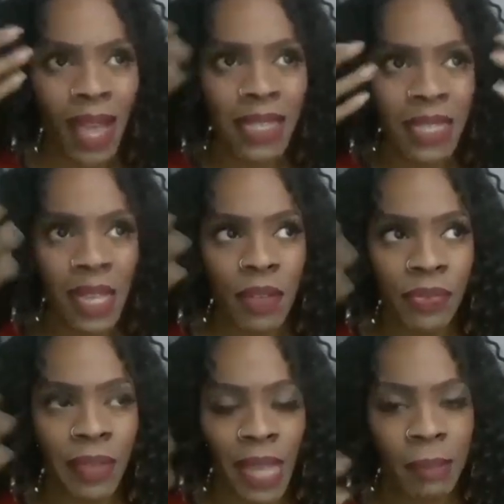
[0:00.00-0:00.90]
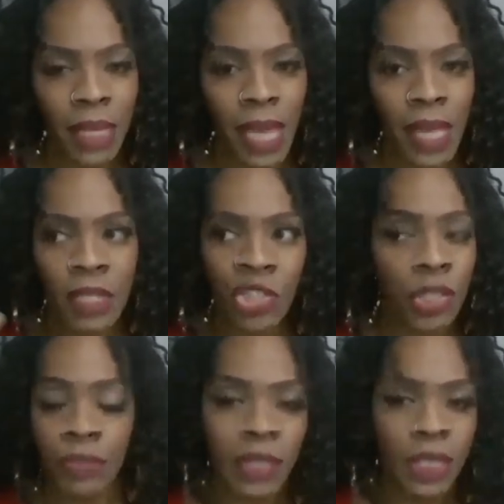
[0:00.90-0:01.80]
idea of family has
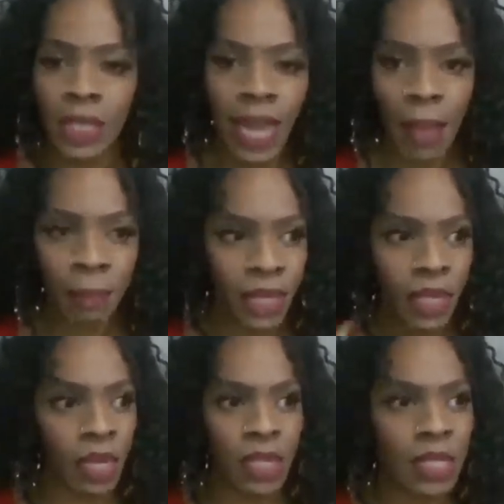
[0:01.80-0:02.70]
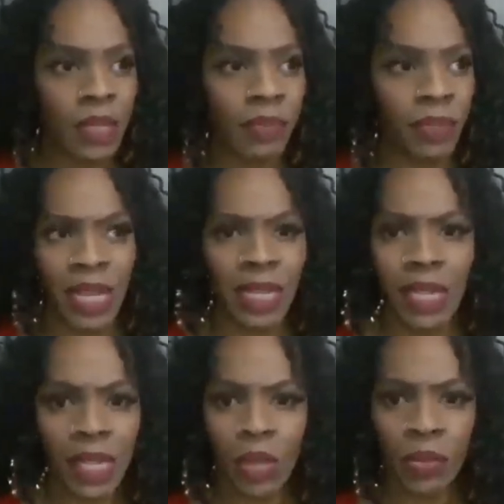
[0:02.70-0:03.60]
shifted, not because of
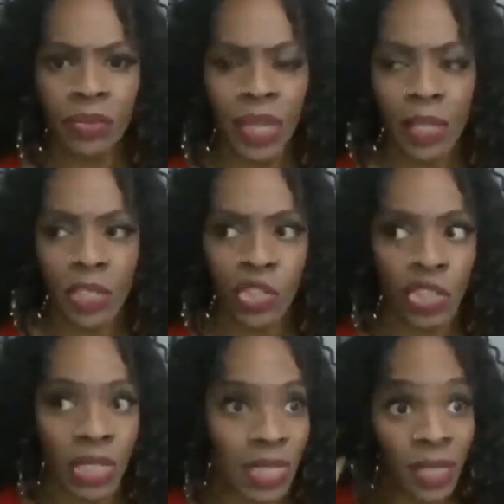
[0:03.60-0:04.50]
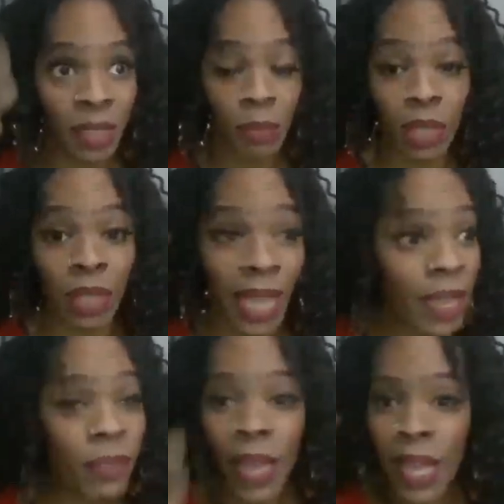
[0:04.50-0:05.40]
any ill feelings, just that
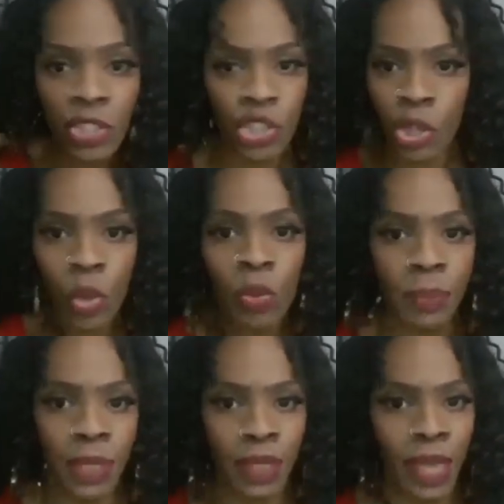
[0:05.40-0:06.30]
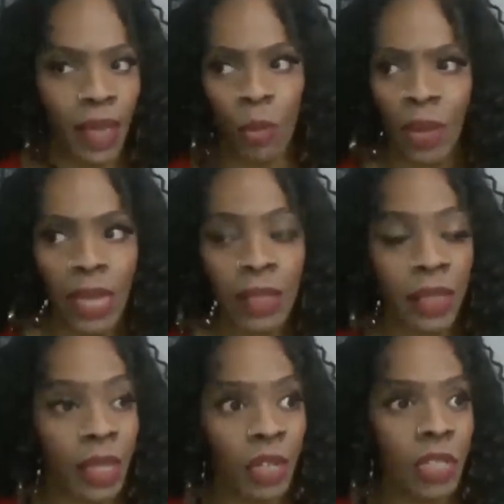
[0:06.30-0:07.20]
life has shown me that,
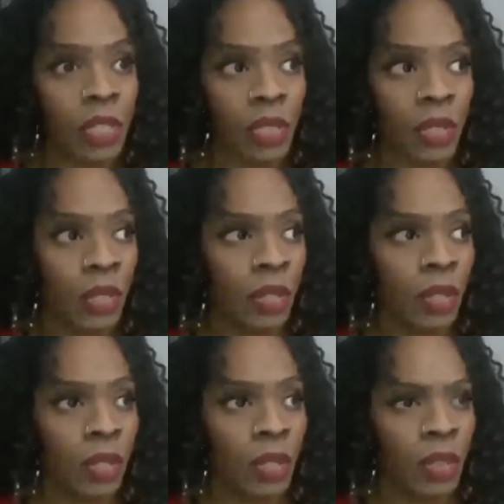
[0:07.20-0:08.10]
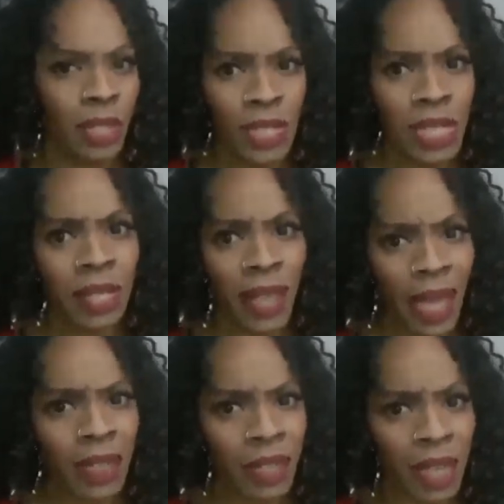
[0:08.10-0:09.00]
wait, there's a
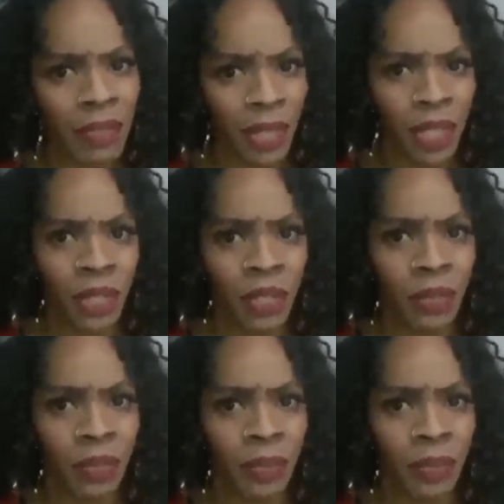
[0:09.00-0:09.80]
lot of love here.